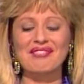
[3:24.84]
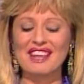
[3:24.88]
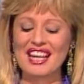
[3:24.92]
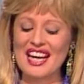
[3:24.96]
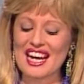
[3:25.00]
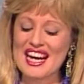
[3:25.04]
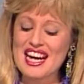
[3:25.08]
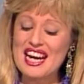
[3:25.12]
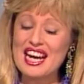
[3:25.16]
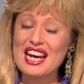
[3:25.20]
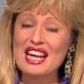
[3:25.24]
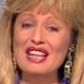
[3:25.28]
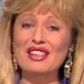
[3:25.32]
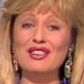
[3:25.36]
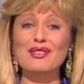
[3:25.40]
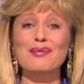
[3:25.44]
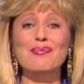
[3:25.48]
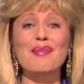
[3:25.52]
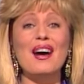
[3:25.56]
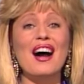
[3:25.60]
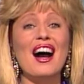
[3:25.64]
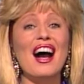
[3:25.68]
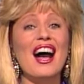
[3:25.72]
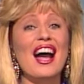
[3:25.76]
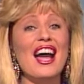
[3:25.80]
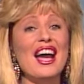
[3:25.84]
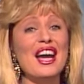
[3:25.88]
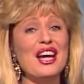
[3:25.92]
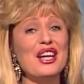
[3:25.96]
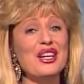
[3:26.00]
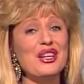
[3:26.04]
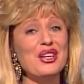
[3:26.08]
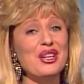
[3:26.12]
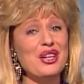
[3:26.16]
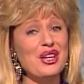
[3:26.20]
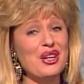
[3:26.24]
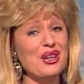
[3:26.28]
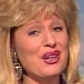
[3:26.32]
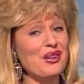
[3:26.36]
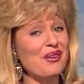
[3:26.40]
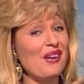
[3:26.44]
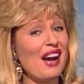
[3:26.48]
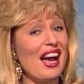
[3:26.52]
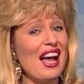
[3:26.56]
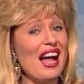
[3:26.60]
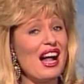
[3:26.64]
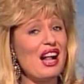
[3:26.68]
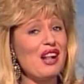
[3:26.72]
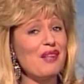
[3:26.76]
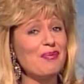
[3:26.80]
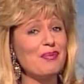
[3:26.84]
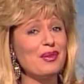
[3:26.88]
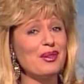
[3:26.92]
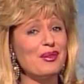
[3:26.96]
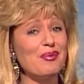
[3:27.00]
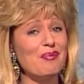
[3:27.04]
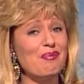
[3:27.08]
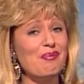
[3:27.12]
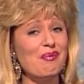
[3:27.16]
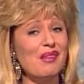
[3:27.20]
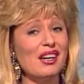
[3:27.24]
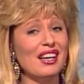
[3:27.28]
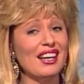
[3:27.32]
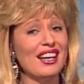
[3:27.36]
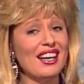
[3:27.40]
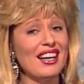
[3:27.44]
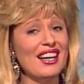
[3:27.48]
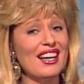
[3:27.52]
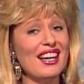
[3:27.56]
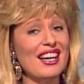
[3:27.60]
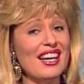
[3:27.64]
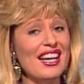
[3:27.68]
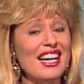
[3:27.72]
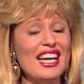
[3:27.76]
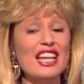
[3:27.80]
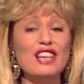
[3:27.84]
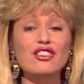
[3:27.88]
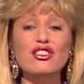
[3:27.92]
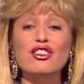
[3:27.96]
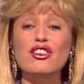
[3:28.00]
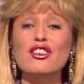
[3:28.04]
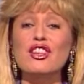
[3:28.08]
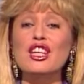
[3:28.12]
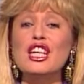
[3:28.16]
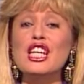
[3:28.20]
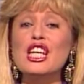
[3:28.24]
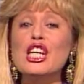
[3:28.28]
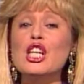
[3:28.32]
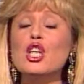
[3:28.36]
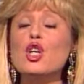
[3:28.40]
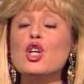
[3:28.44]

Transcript: here's my new album. It's the